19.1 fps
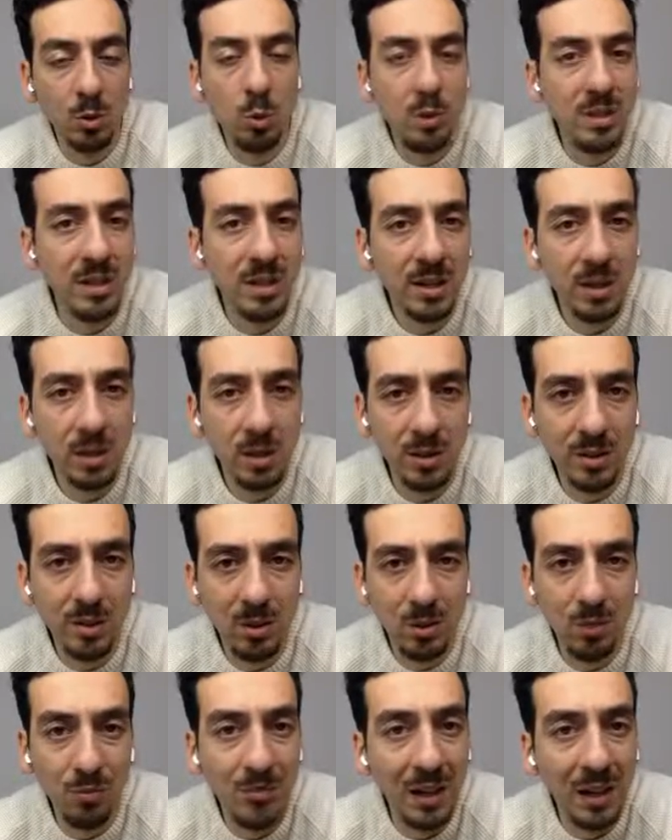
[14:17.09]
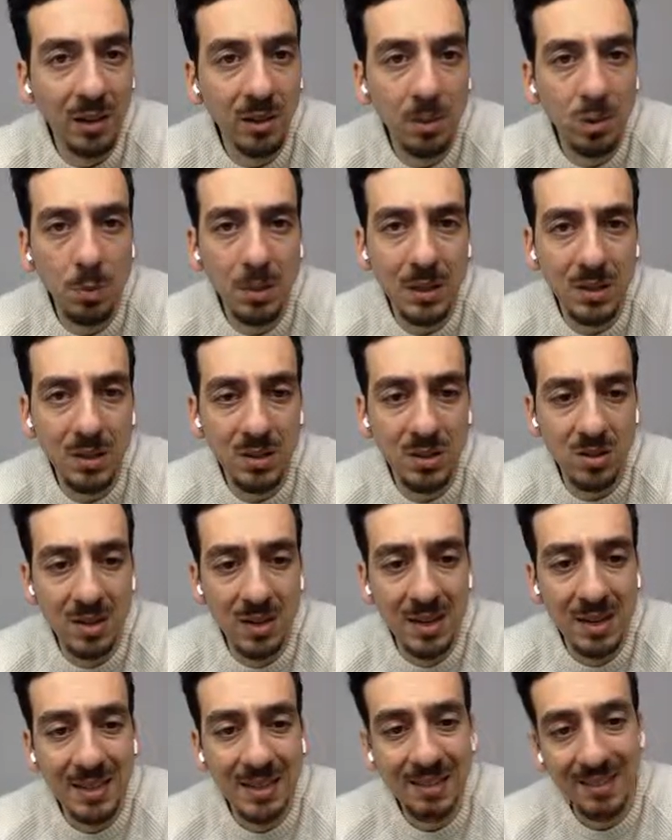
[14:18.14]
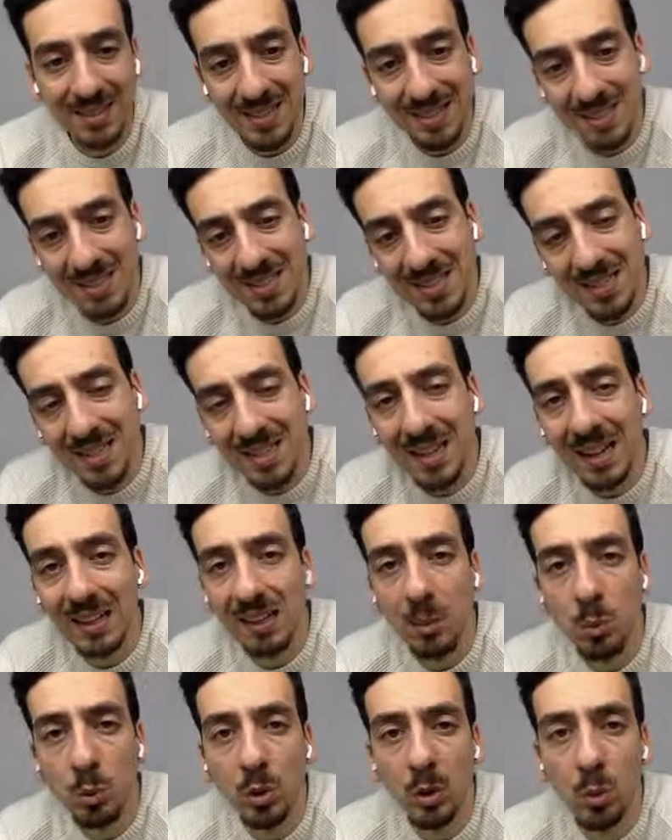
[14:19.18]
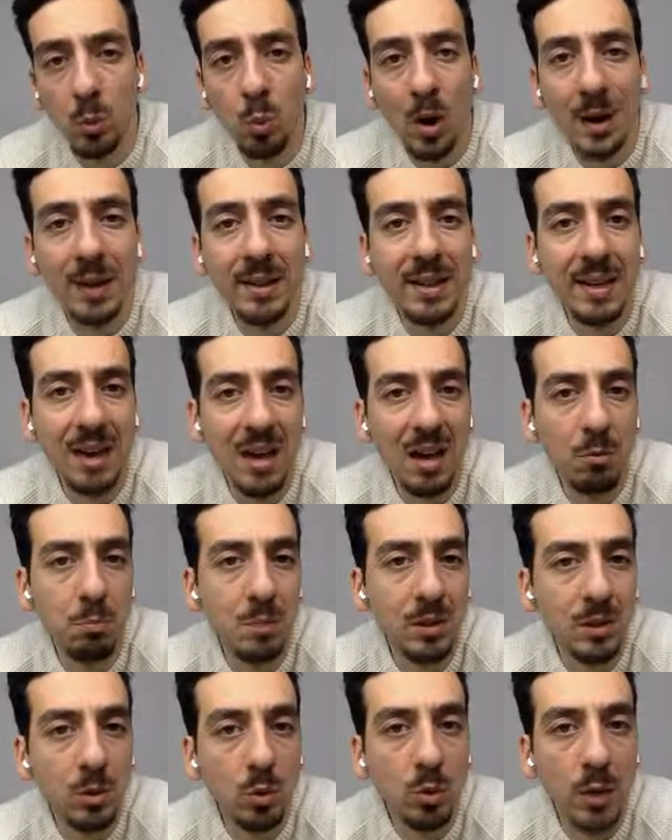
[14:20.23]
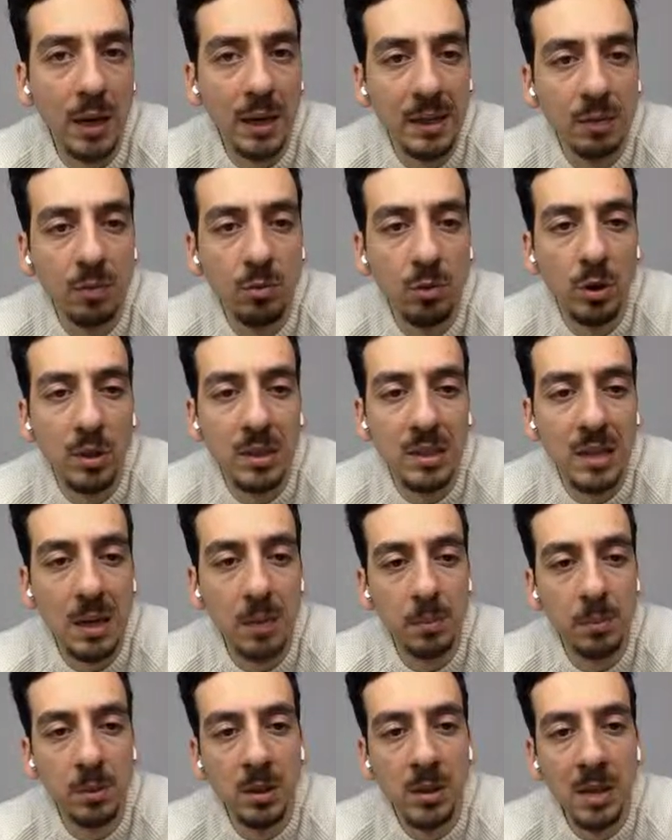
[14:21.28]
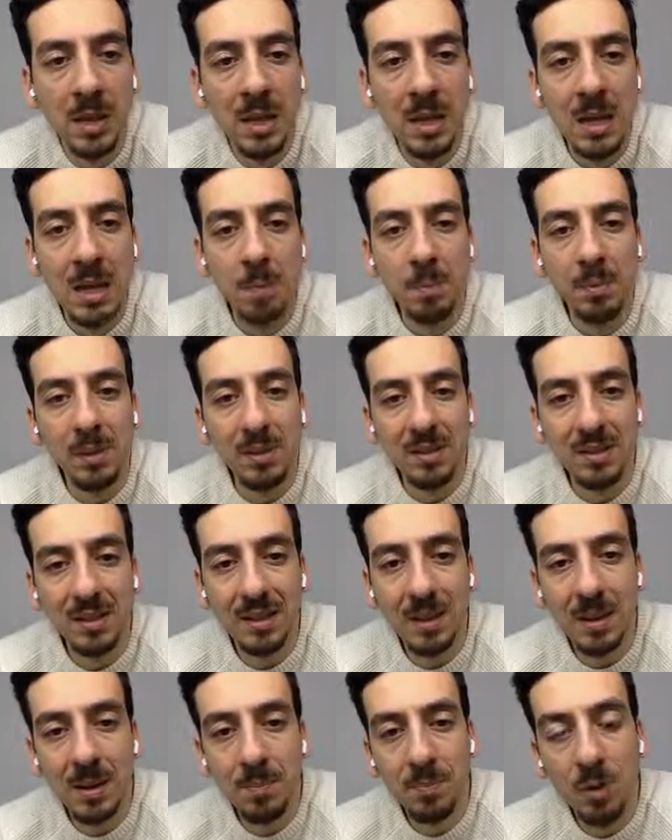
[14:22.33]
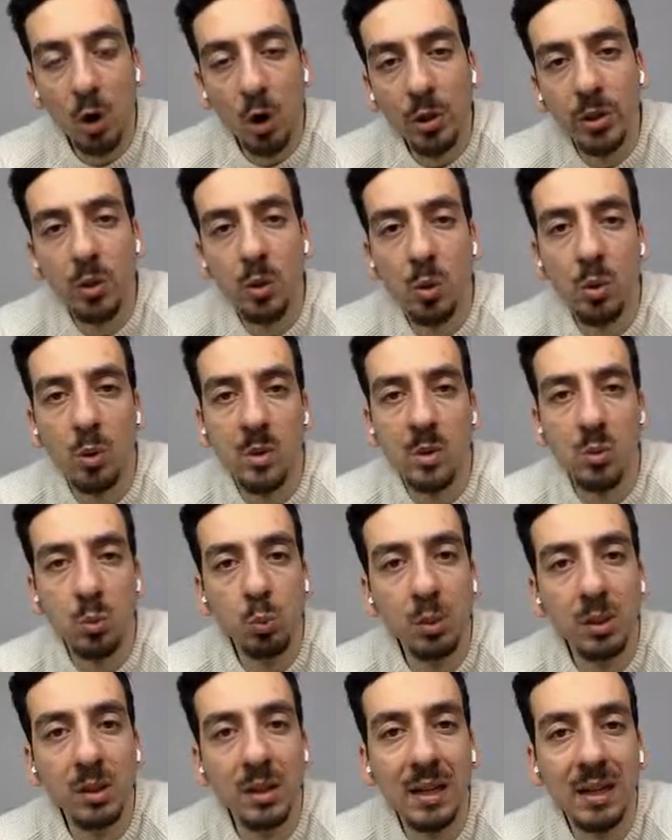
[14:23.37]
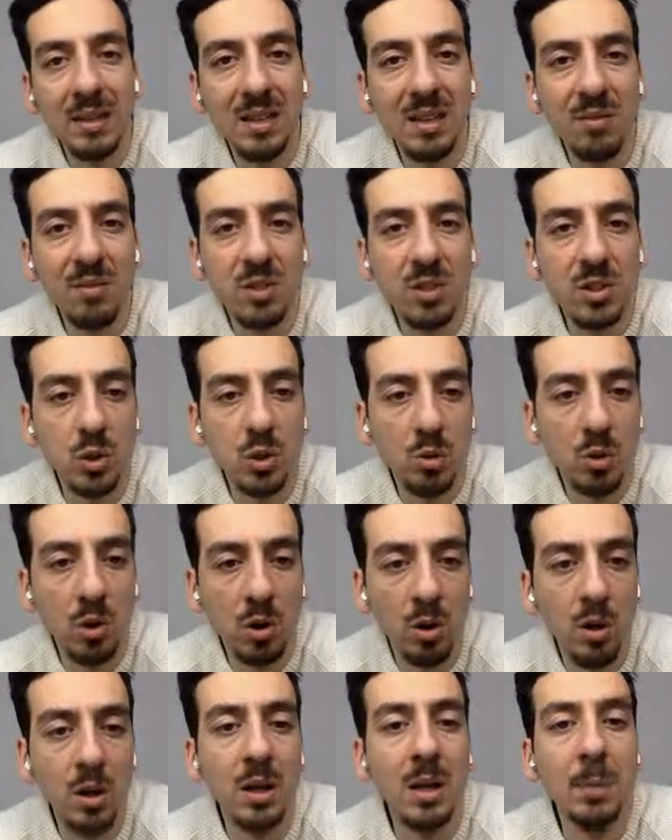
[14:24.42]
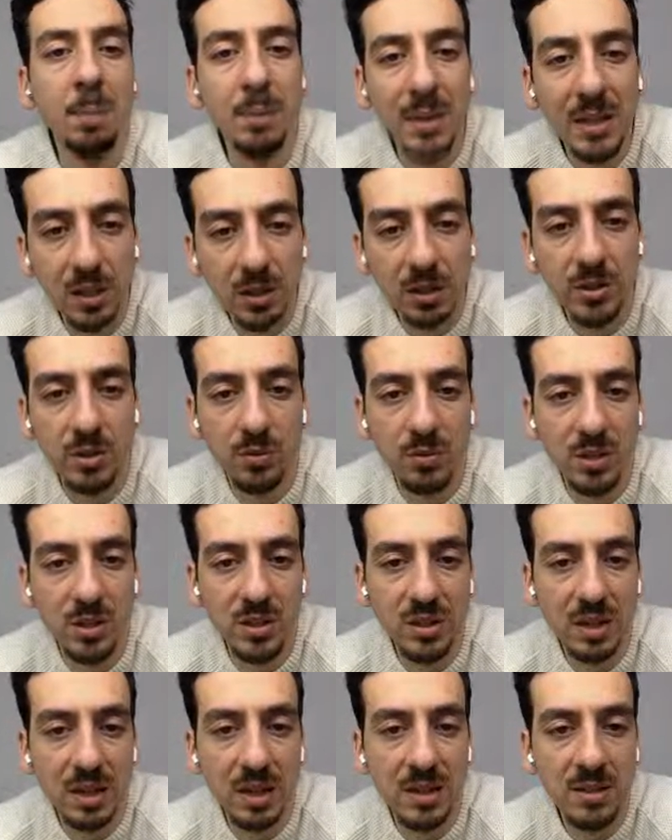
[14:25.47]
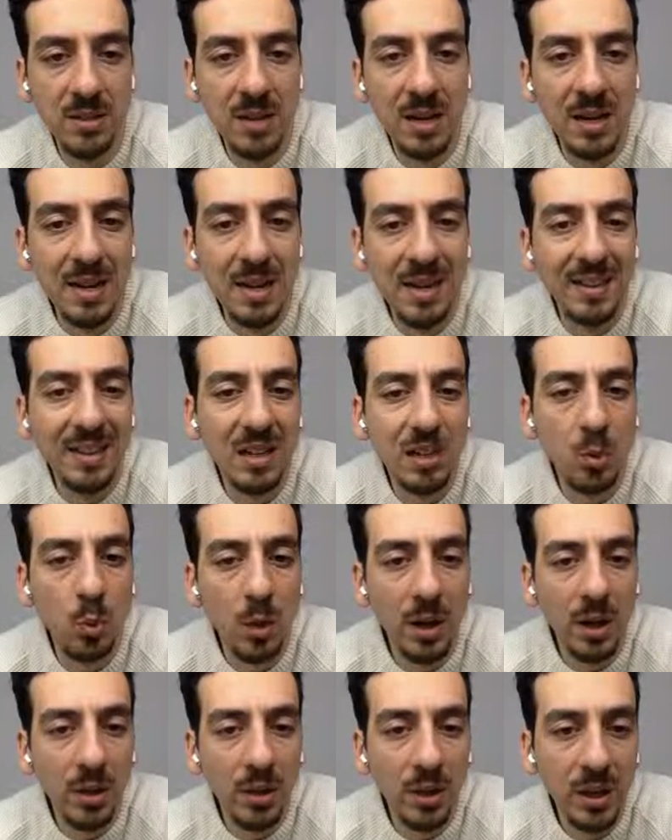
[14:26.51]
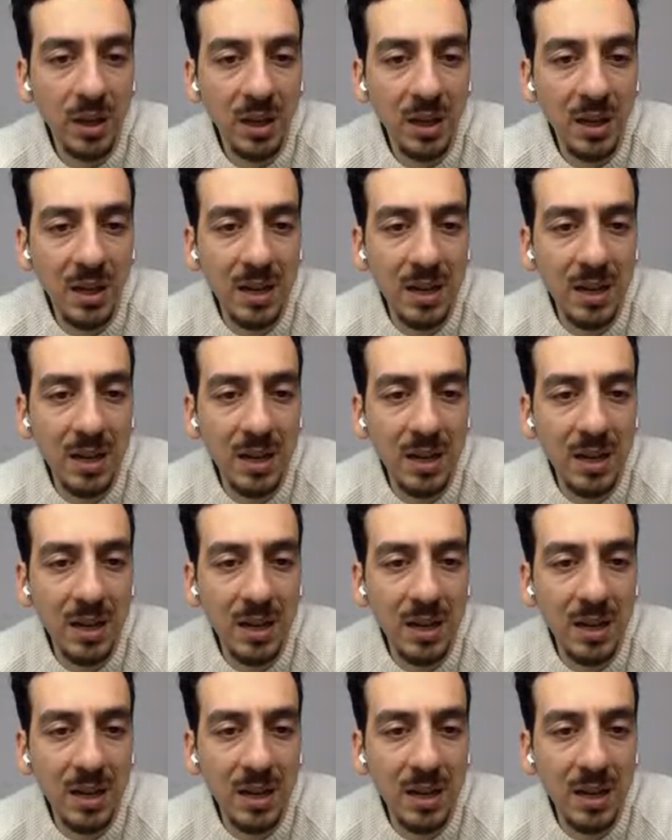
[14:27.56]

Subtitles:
their value, because this is exactly why they have been created, for example. But other coins will get even stronger because of this case. And that's why I think